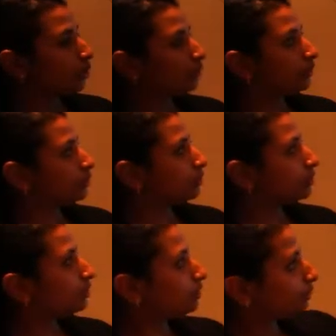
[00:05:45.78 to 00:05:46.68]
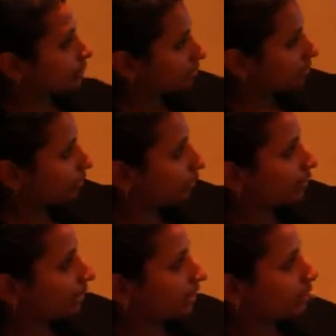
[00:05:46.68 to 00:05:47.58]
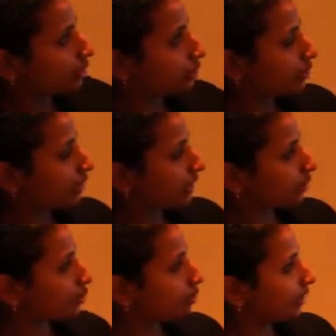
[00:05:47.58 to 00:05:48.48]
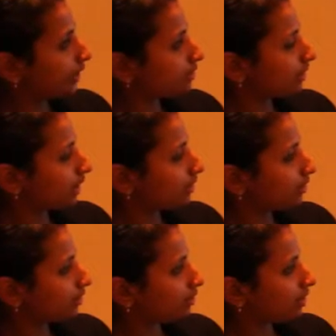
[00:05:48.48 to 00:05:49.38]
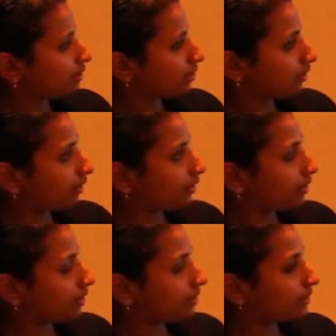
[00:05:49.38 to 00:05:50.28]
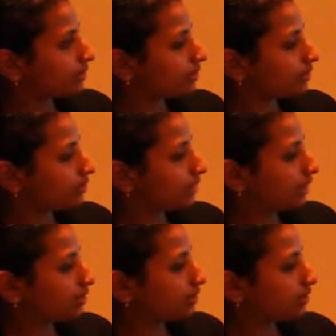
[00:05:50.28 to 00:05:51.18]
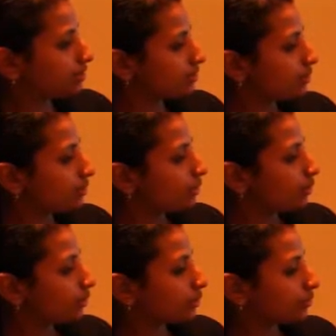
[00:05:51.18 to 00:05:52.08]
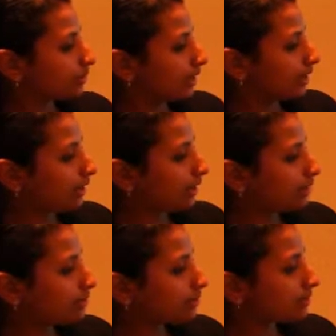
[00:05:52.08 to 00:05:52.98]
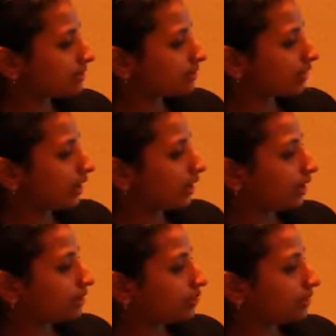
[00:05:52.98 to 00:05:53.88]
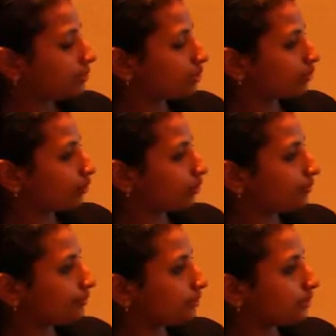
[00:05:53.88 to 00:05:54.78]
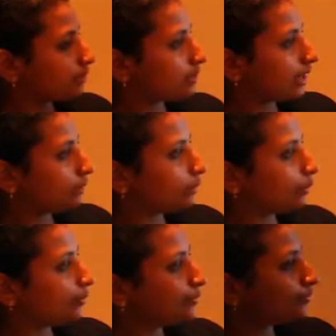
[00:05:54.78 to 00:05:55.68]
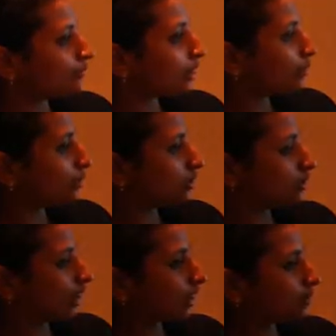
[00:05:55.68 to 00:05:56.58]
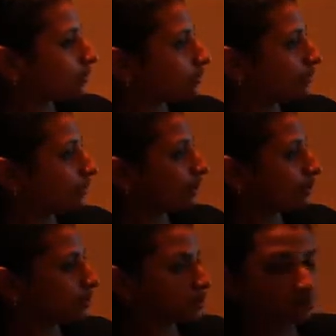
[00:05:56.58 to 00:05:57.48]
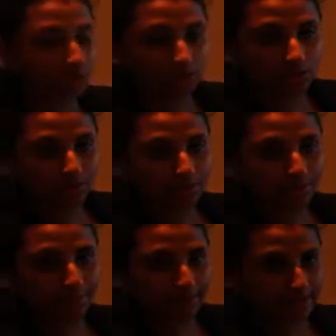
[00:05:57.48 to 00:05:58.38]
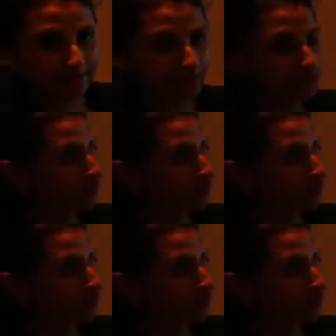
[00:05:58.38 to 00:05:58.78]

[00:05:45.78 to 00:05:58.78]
which the blue line shows the actual rates, and these are that of the remittance agencies, which was analyzed, and I was able to form this table which ranked Western Union to be the best